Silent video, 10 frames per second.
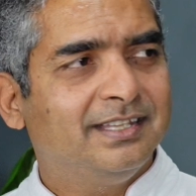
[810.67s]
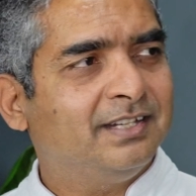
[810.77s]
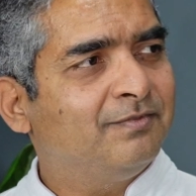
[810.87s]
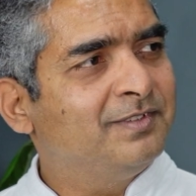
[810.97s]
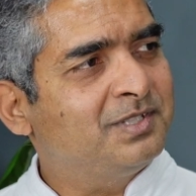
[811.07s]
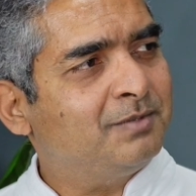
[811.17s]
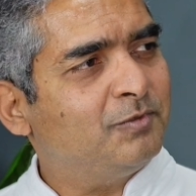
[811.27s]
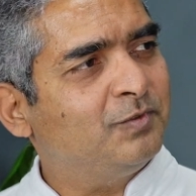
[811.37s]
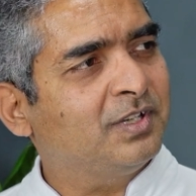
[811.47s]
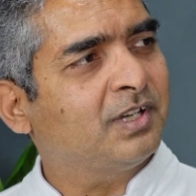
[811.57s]
That wisdom
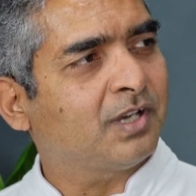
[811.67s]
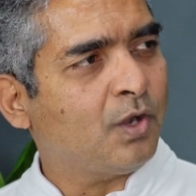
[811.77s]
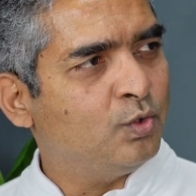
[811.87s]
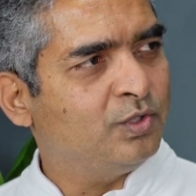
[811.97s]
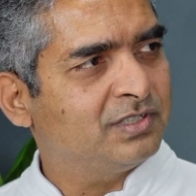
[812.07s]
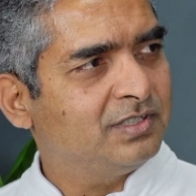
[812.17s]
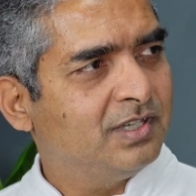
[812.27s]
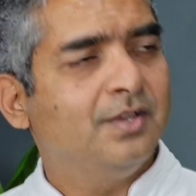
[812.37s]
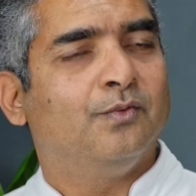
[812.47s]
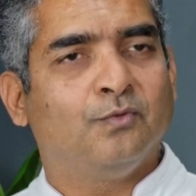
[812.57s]
of the crowds
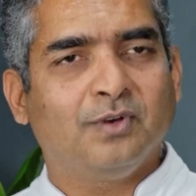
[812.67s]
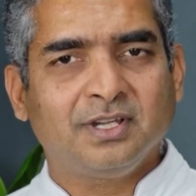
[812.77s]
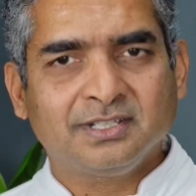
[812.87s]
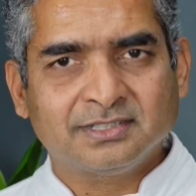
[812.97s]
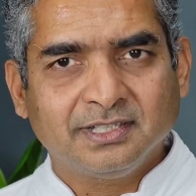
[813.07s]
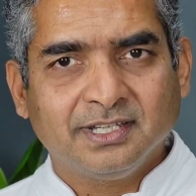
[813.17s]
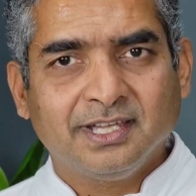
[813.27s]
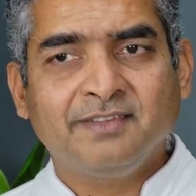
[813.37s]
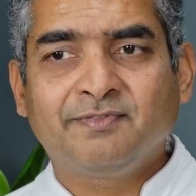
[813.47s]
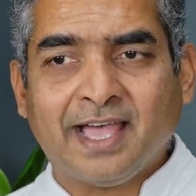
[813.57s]
works
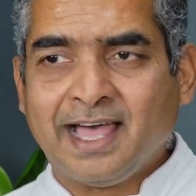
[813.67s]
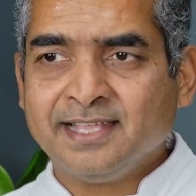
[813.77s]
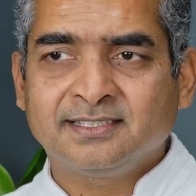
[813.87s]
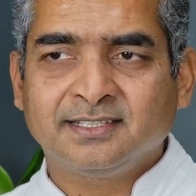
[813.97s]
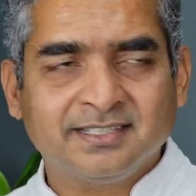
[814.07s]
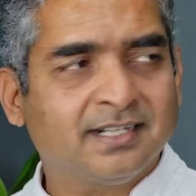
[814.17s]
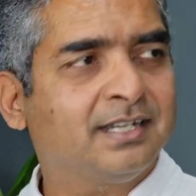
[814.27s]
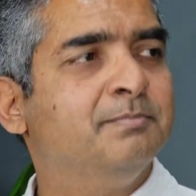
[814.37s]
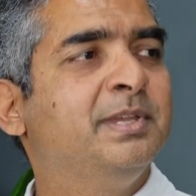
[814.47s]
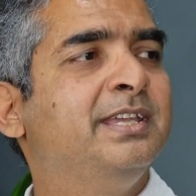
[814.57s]
if the answers are
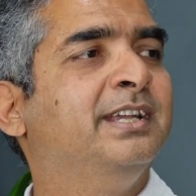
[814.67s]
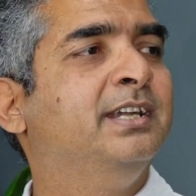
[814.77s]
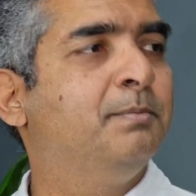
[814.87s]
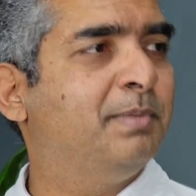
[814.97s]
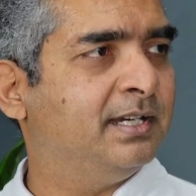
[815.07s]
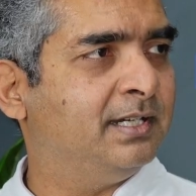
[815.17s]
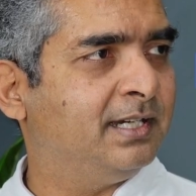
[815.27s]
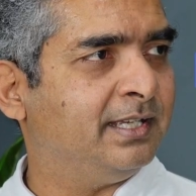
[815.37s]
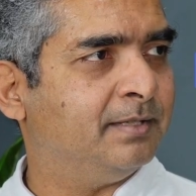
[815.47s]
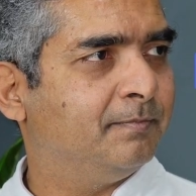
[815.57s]
coming independently.